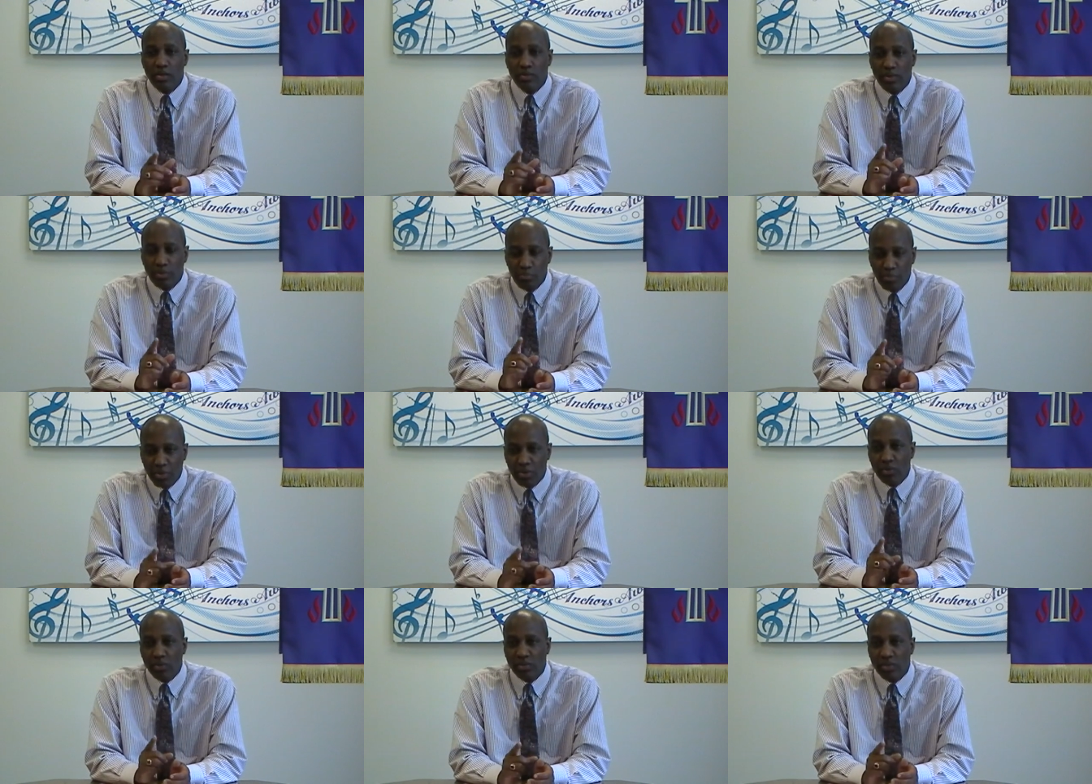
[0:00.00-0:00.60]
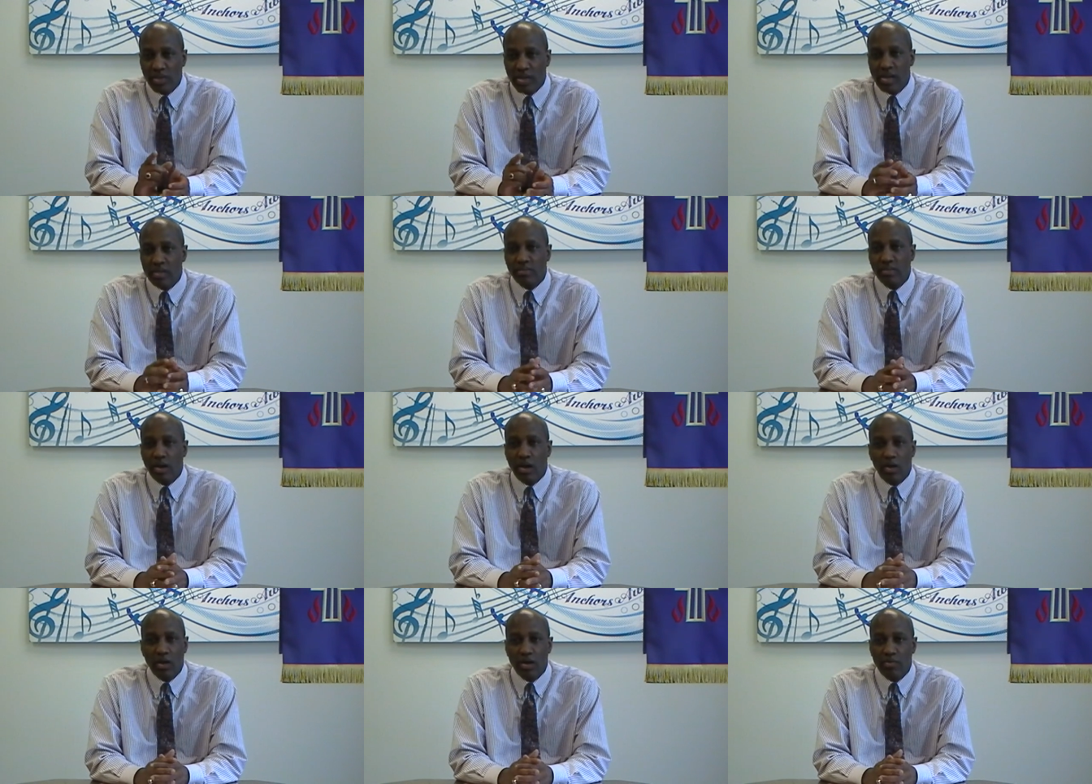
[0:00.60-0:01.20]
The middle
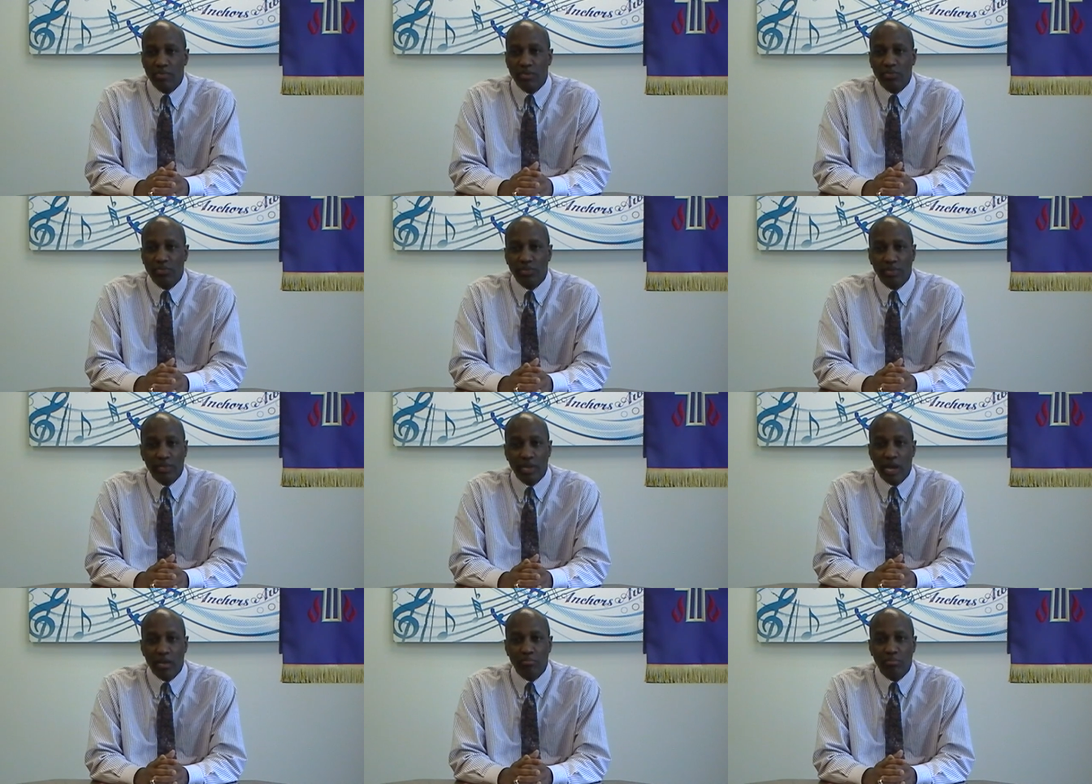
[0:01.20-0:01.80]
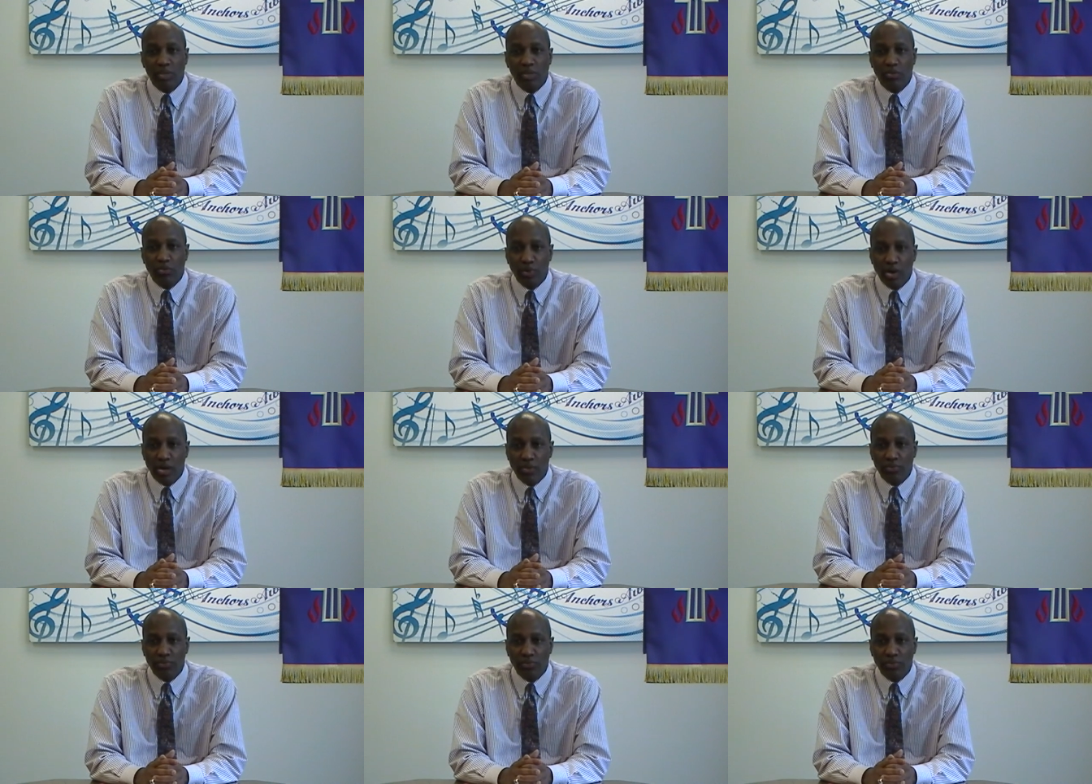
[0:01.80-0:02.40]
class, however, should not be
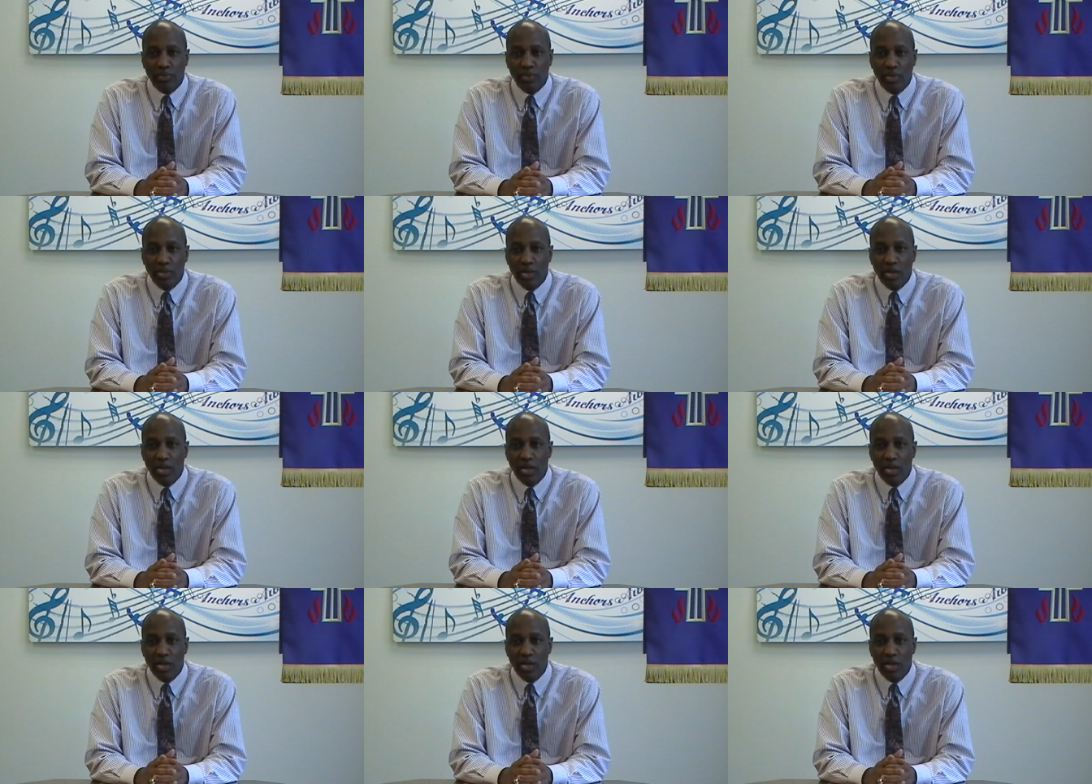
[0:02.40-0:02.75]
crushed,